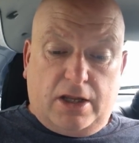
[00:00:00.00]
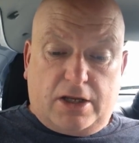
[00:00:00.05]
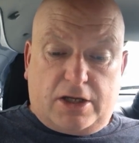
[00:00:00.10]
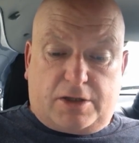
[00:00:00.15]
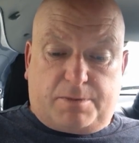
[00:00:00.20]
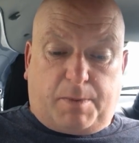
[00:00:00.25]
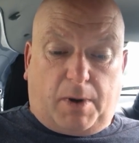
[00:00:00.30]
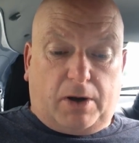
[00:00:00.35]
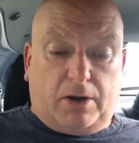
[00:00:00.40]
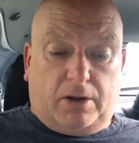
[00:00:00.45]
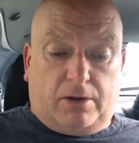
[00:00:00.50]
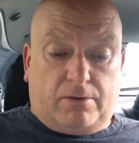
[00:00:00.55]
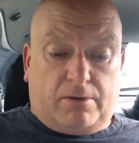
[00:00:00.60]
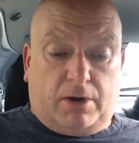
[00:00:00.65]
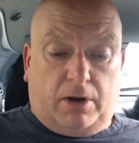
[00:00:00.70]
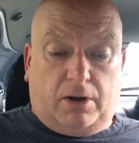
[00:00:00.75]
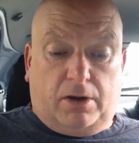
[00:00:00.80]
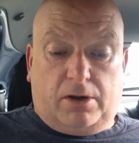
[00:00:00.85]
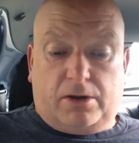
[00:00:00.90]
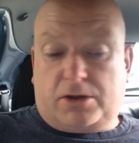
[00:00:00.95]
Spoiler
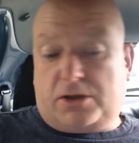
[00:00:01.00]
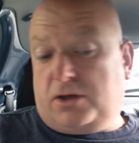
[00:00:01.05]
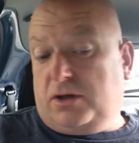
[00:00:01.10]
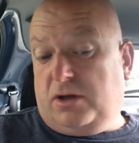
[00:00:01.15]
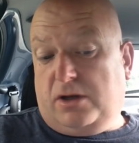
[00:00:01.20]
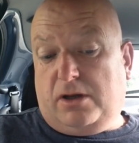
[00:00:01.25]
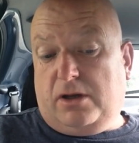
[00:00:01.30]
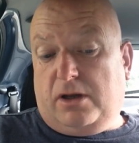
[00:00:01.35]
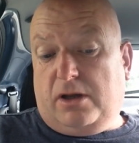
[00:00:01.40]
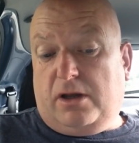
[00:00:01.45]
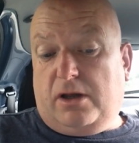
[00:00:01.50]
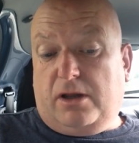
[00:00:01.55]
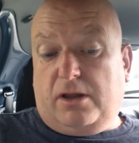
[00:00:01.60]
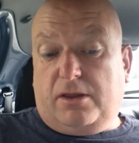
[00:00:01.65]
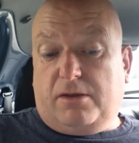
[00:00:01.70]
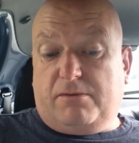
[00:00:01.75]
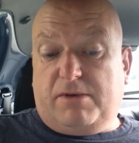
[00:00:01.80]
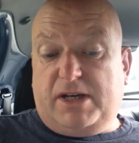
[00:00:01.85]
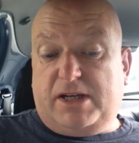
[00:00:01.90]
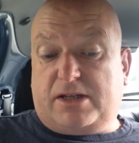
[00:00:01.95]
alert,
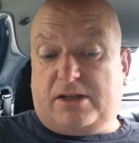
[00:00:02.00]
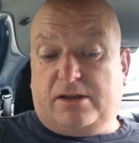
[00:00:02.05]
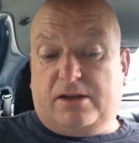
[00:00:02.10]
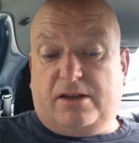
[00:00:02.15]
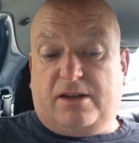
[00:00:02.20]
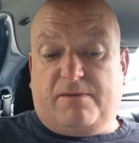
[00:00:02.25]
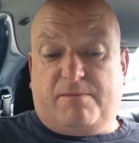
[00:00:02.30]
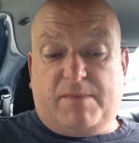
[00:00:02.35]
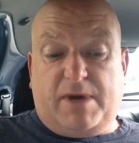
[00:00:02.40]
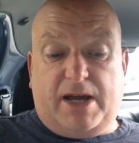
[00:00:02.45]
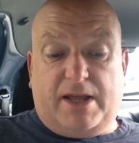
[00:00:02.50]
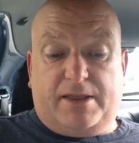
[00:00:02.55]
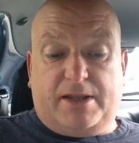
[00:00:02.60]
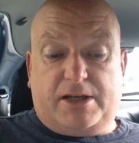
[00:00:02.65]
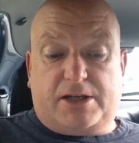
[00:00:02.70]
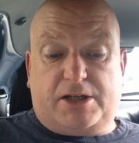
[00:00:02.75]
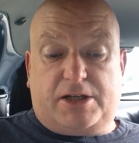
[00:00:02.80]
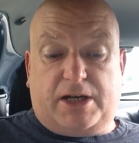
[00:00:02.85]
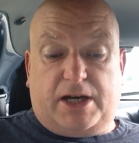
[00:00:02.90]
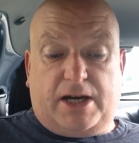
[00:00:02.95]
the reason that they have made
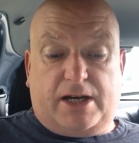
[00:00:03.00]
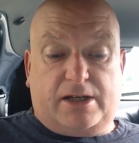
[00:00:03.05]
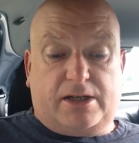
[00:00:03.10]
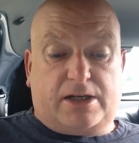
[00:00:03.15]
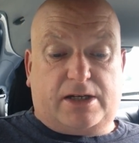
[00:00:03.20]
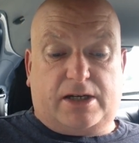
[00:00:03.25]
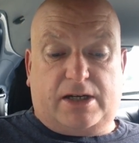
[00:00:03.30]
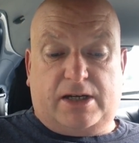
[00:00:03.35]
this change